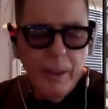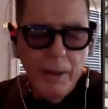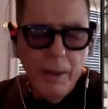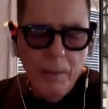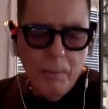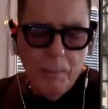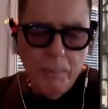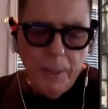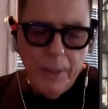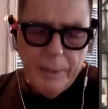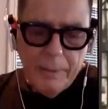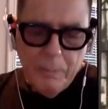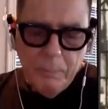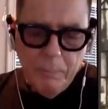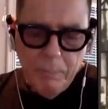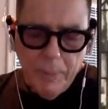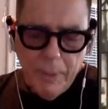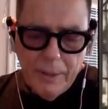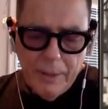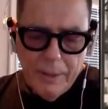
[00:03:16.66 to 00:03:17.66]
But
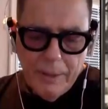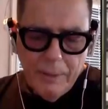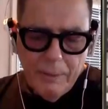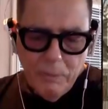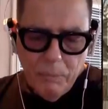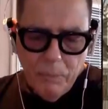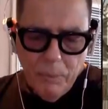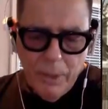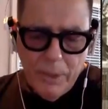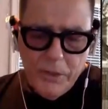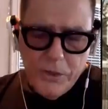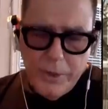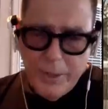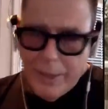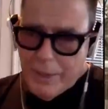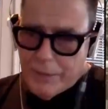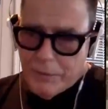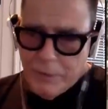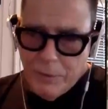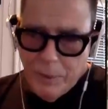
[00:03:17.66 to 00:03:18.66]
Russia
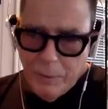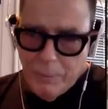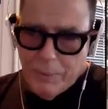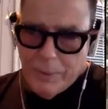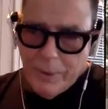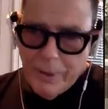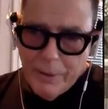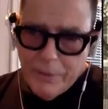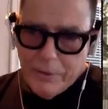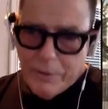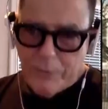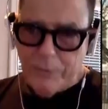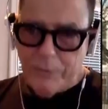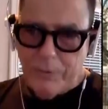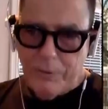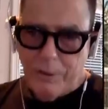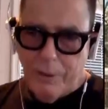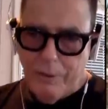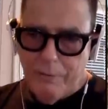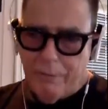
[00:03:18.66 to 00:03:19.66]
has no
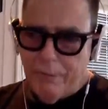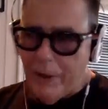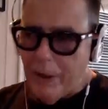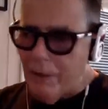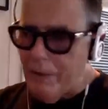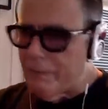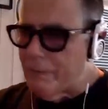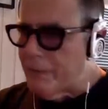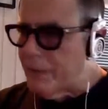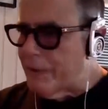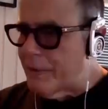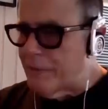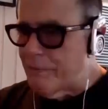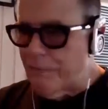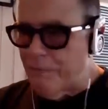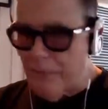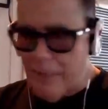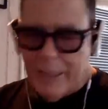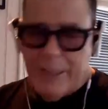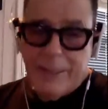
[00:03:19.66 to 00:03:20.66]
intentions of
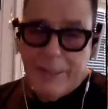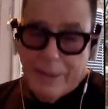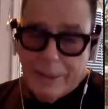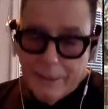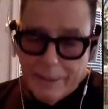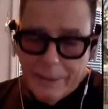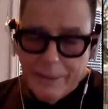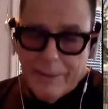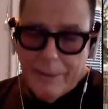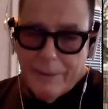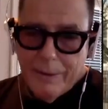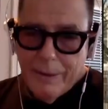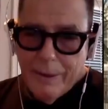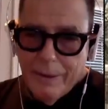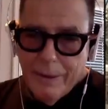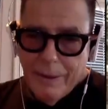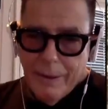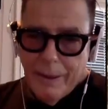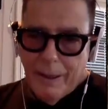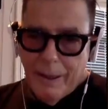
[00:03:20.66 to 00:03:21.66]
invading.
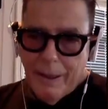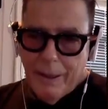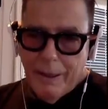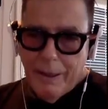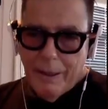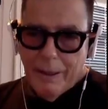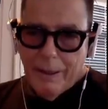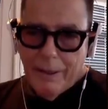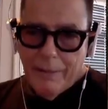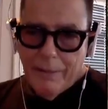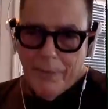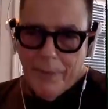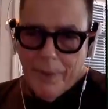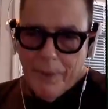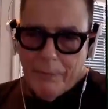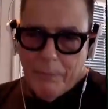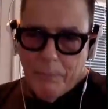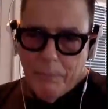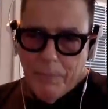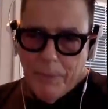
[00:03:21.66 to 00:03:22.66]

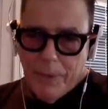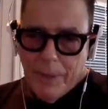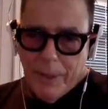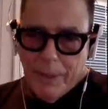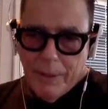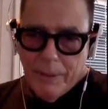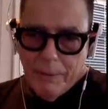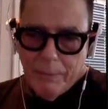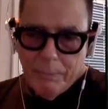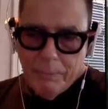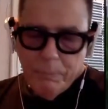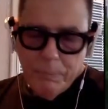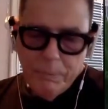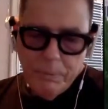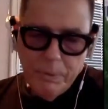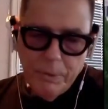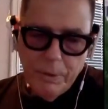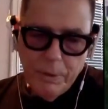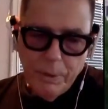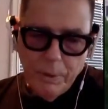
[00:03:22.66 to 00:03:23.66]
They are,
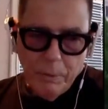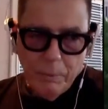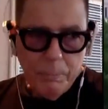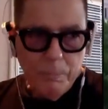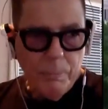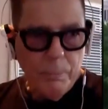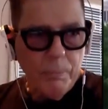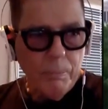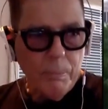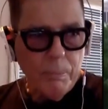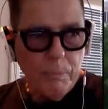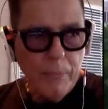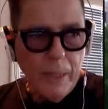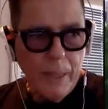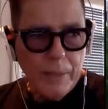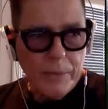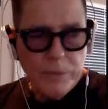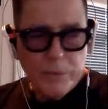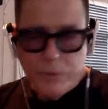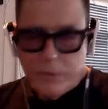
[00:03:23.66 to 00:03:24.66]

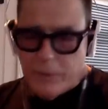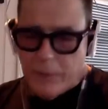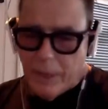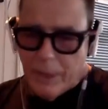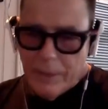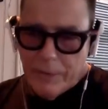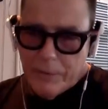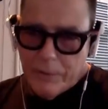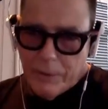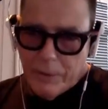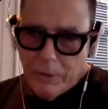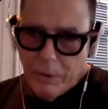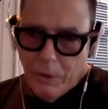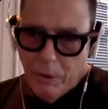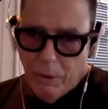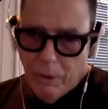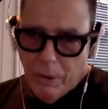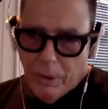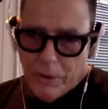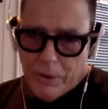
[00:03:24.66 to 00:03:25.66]
exercising
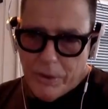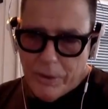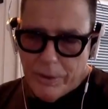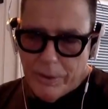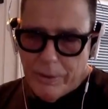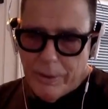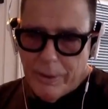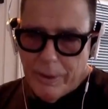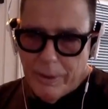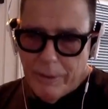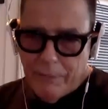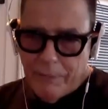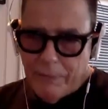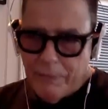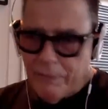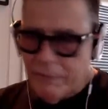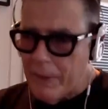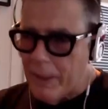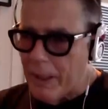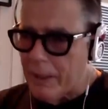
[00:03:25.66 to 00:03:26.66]
caution given the
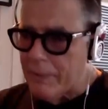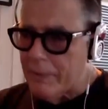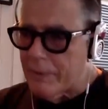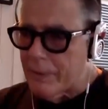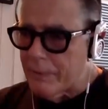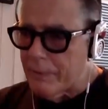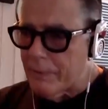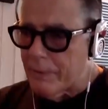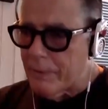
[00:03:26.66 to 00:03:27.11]
fact that,